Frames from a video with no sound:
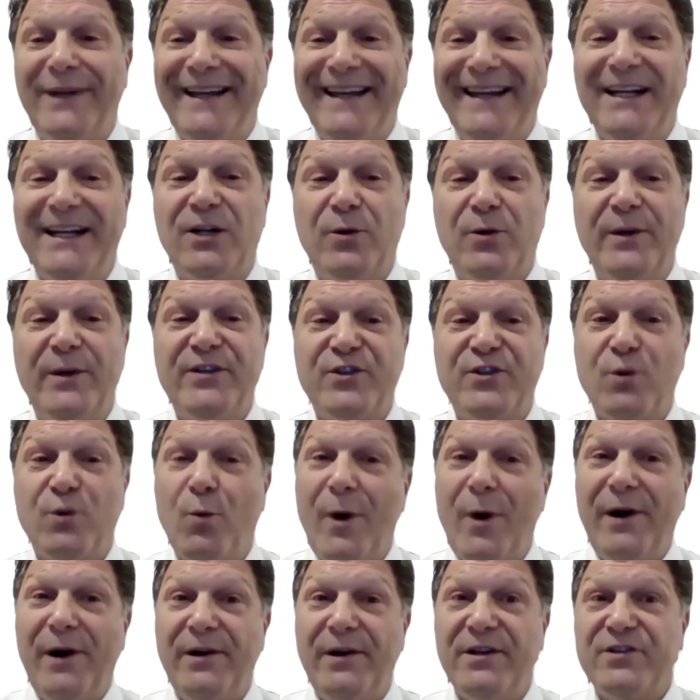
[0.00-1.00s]
increased
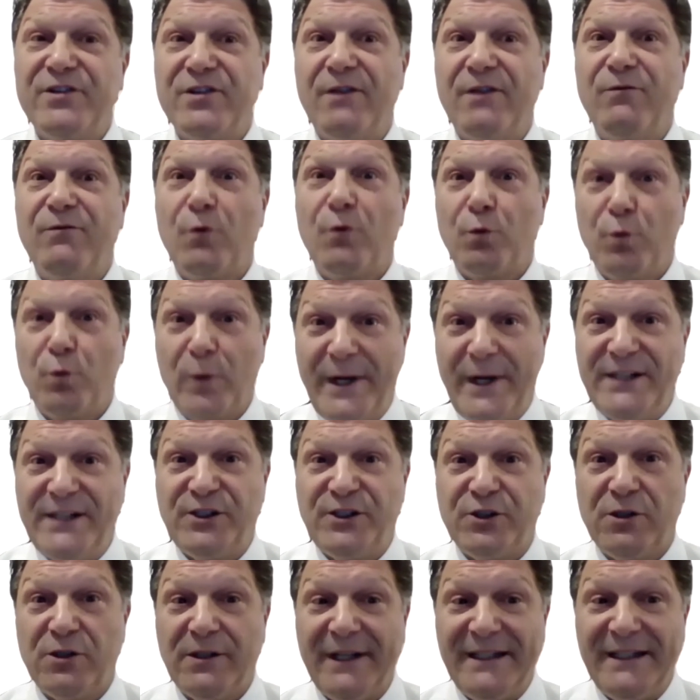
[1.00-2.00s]
awareness of
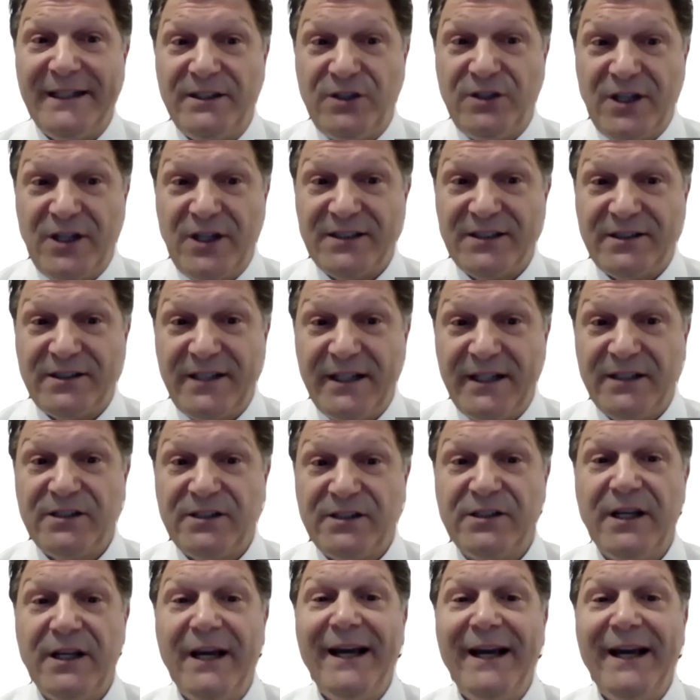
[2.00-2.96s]
racial injustice,